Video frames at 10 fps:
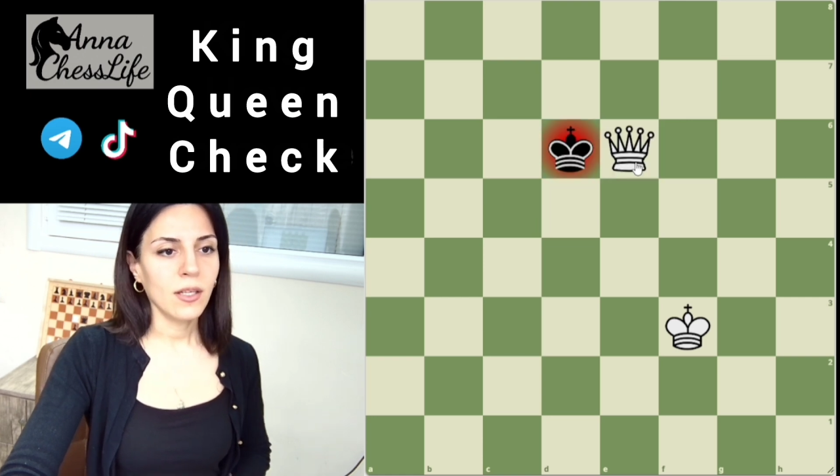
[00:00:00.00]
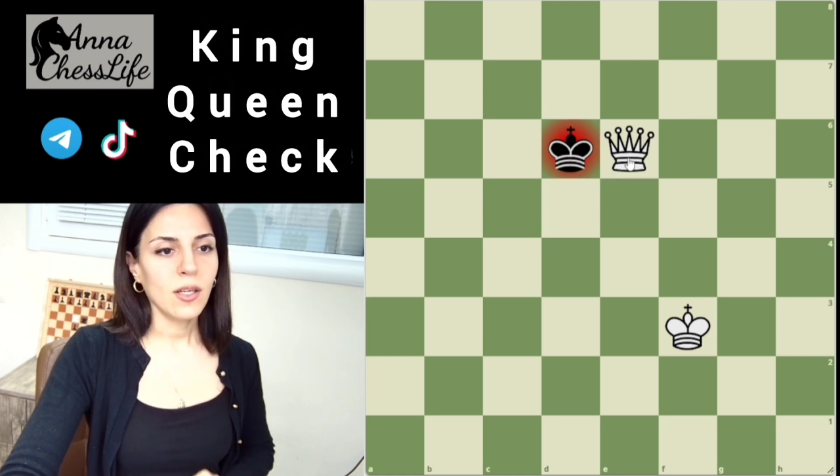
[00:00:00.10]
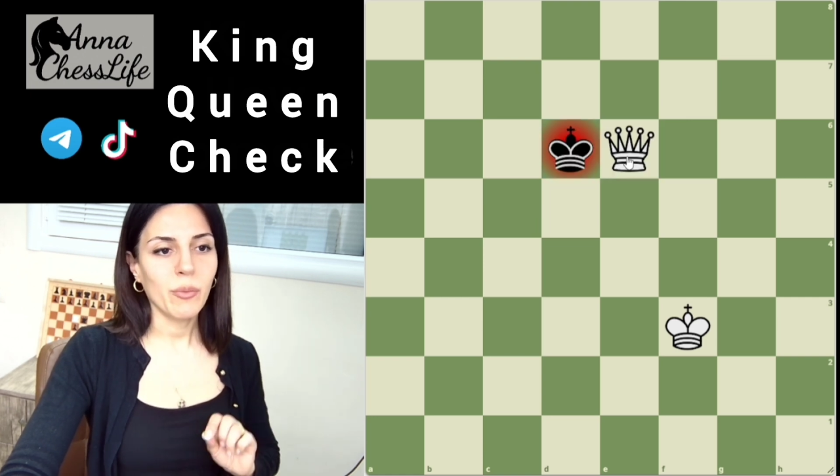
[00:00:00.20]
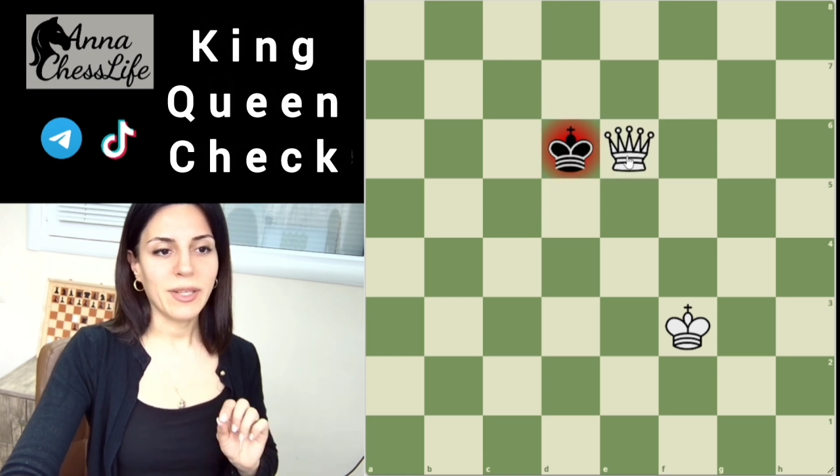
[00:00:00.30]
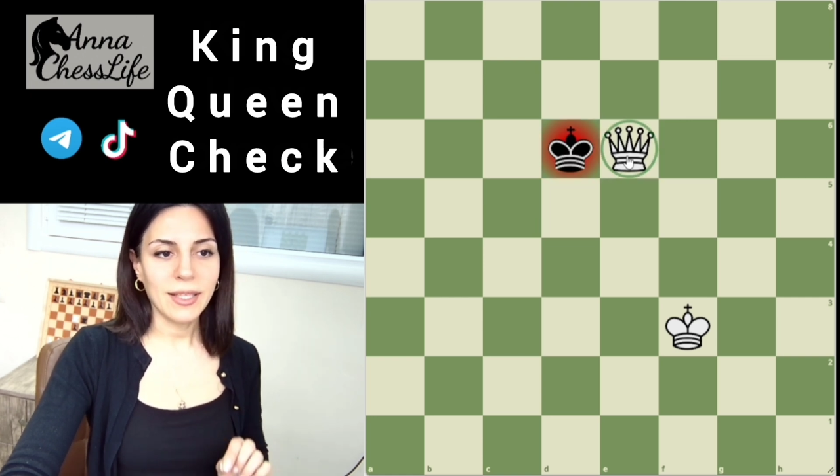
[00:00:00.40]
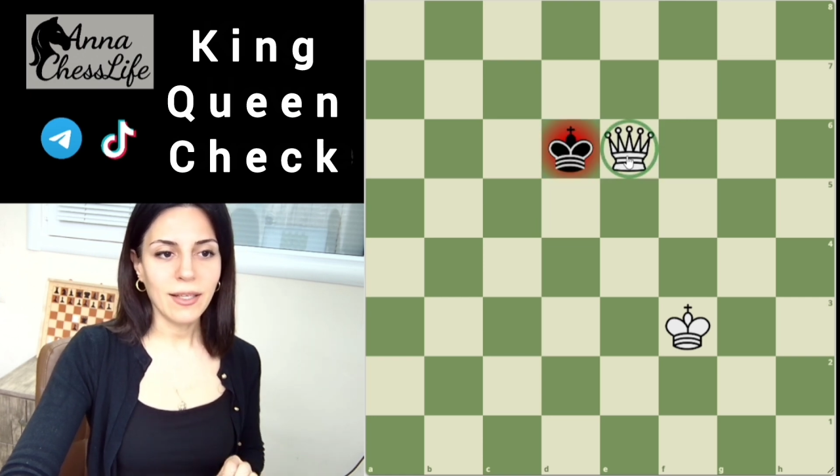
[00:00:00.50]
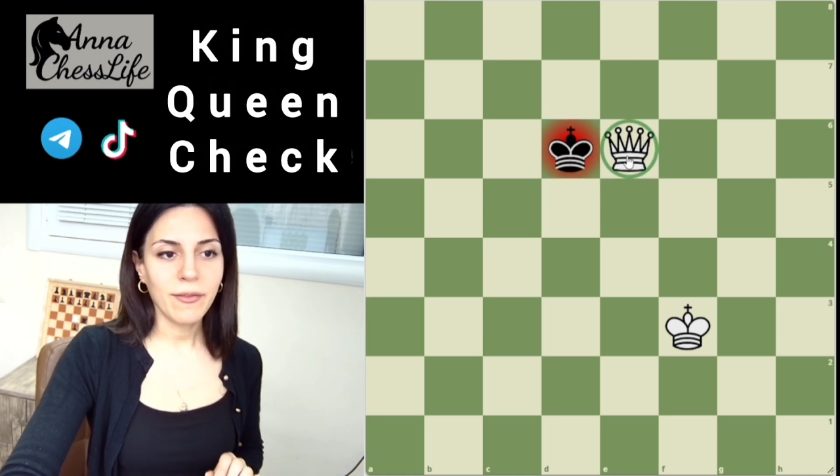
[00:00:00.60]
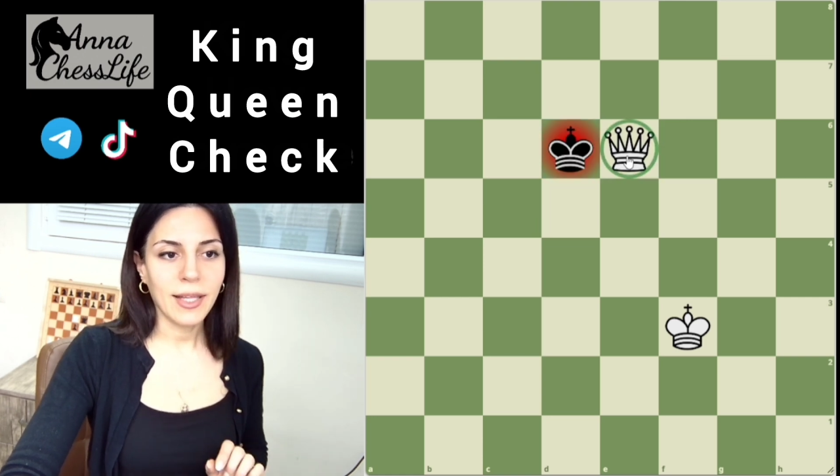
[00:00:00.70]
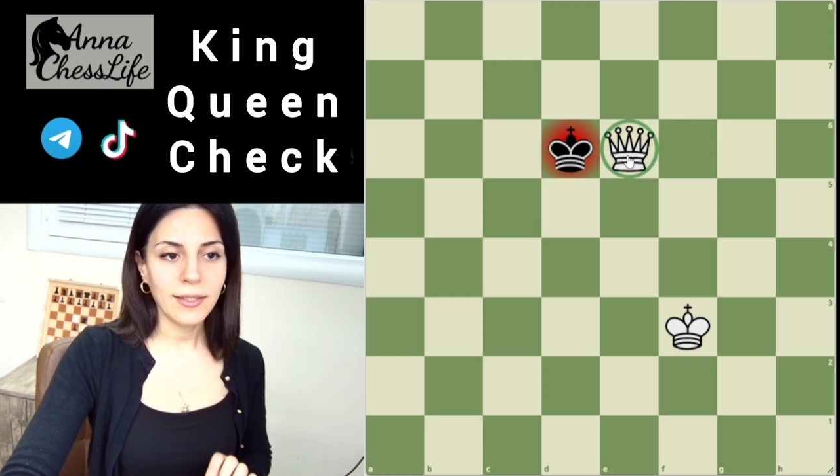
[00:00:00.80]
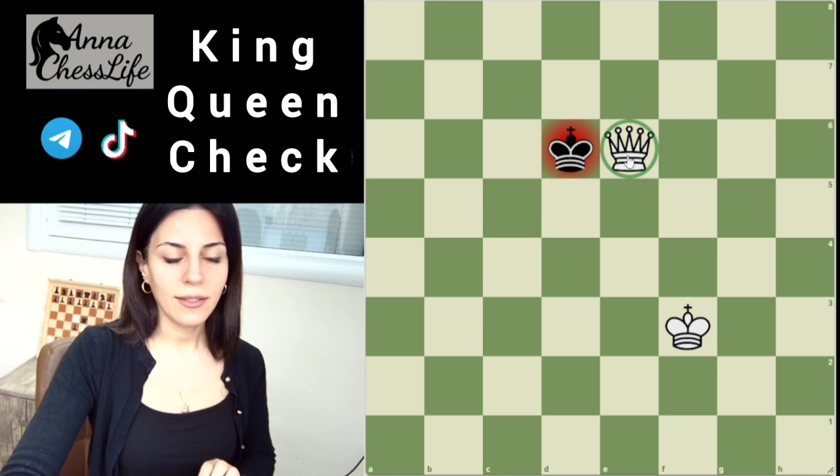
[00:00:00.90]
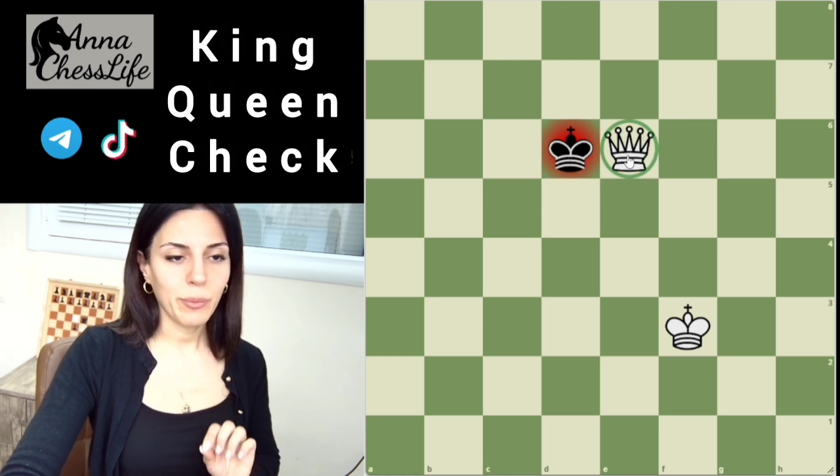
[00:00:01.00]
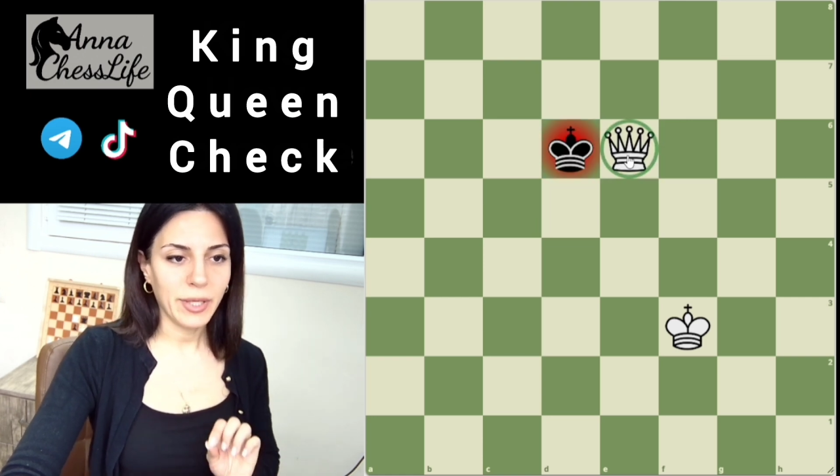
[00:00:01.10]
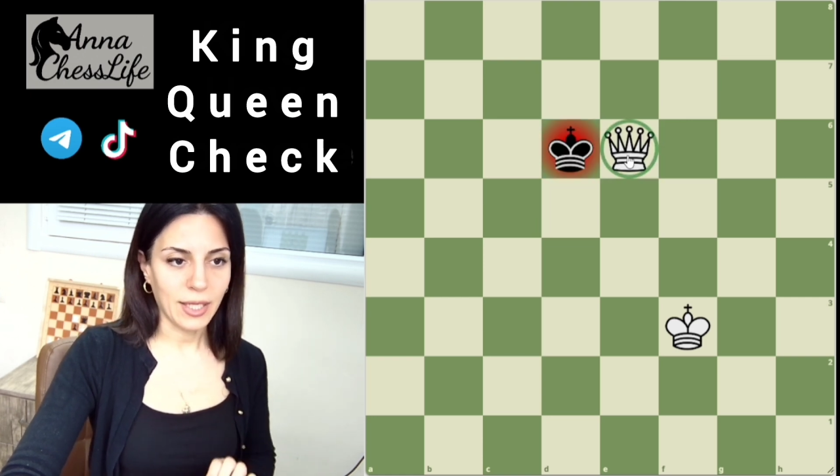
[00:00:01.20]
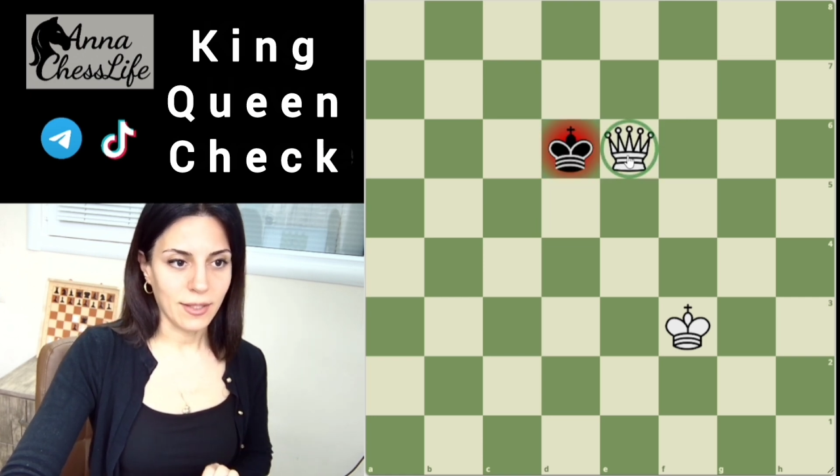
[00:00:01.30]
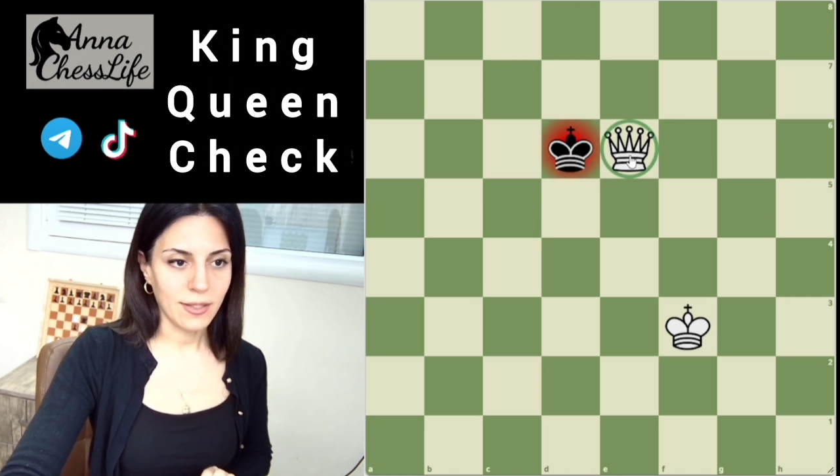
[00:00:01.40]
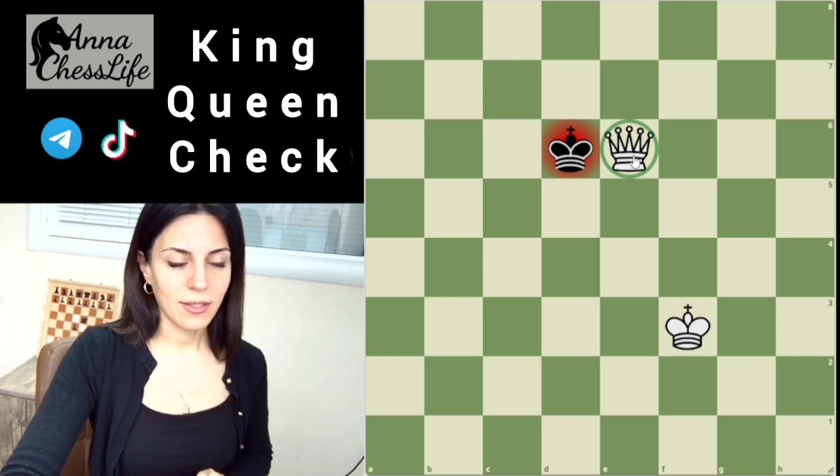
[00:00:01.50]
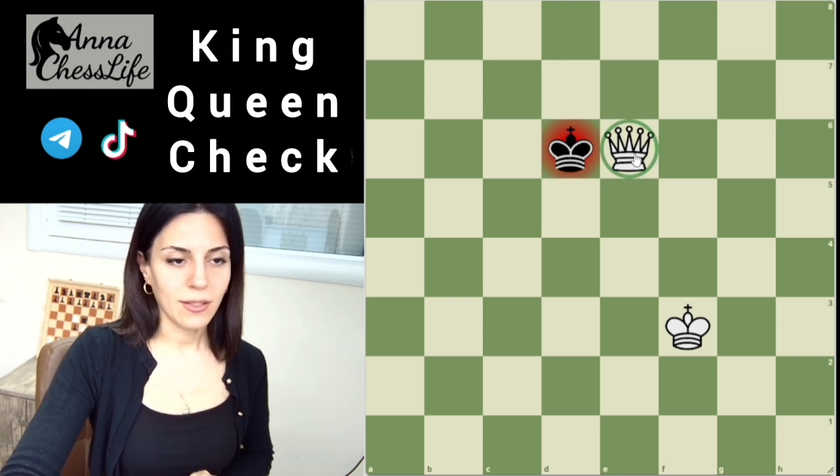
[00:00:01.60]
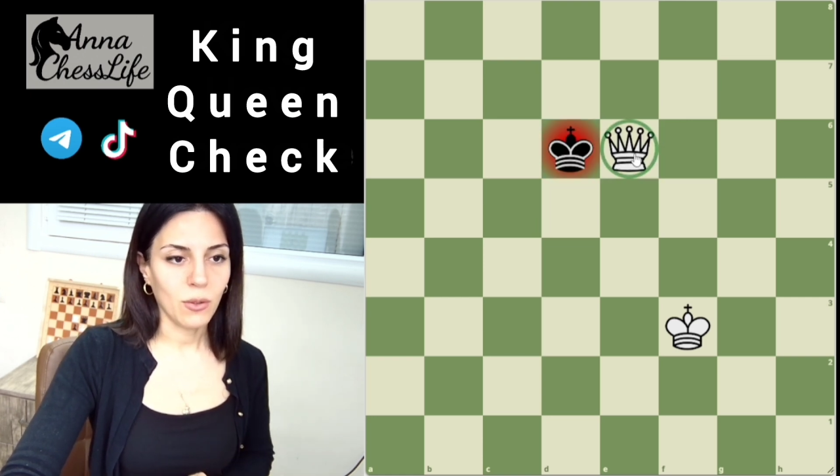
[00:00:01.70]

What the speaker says: But if that piece